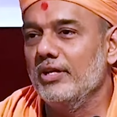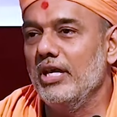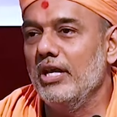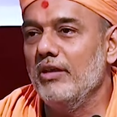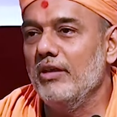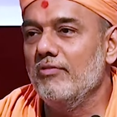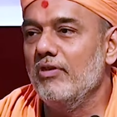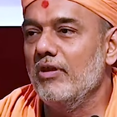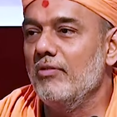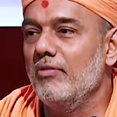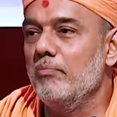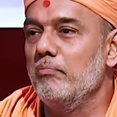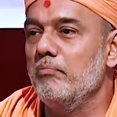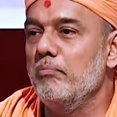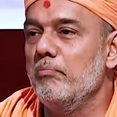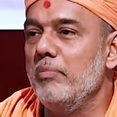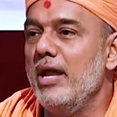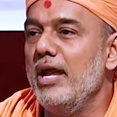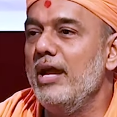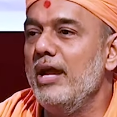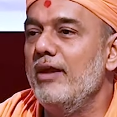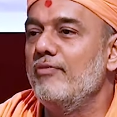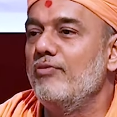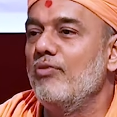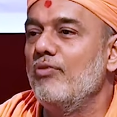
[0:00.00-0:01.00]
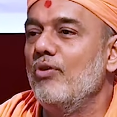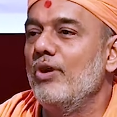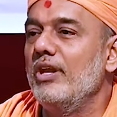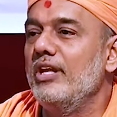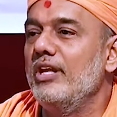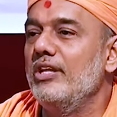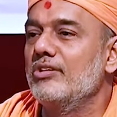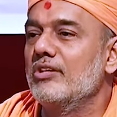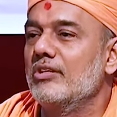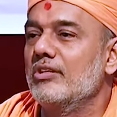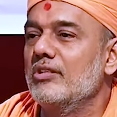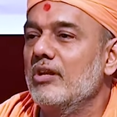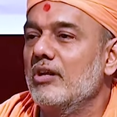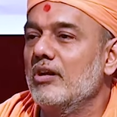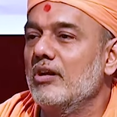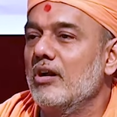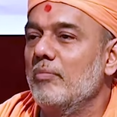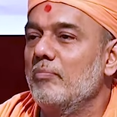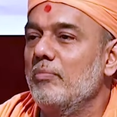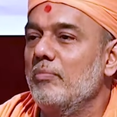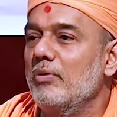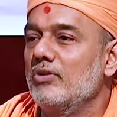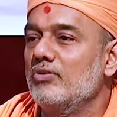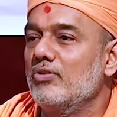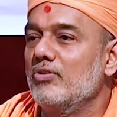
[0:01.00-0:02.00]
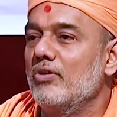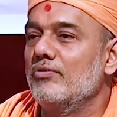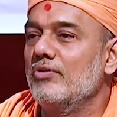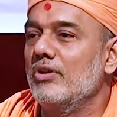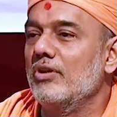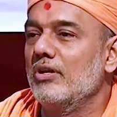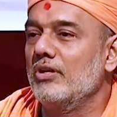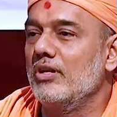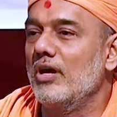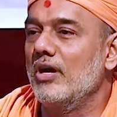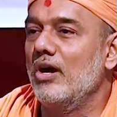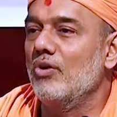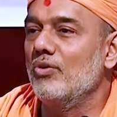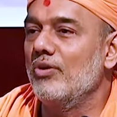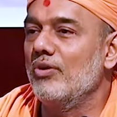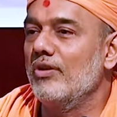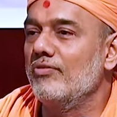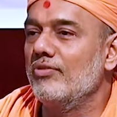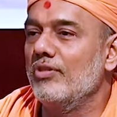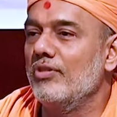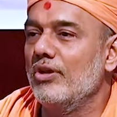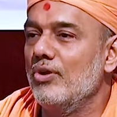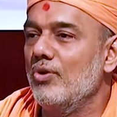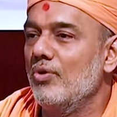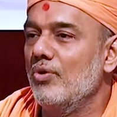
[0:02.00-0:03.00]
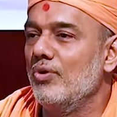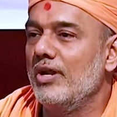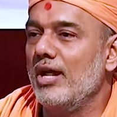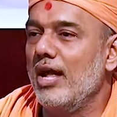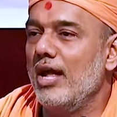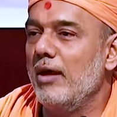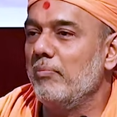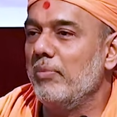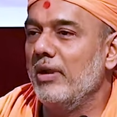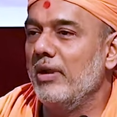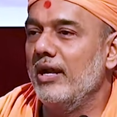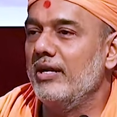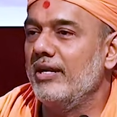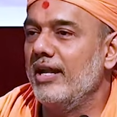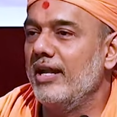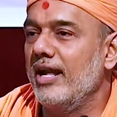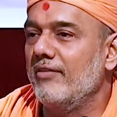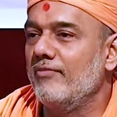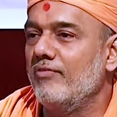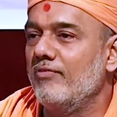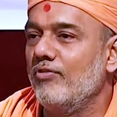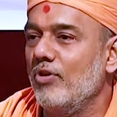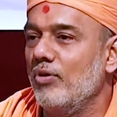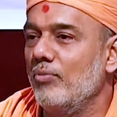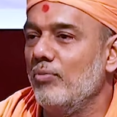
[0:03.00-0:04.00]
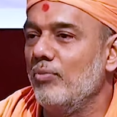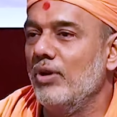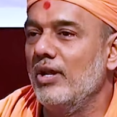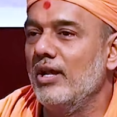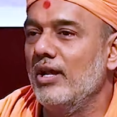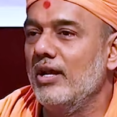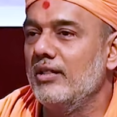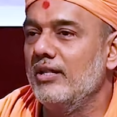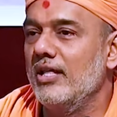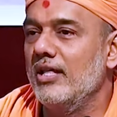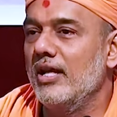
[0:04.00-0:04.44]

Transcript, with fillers: Even made for each other couples of the town, if they don't apply tech formula,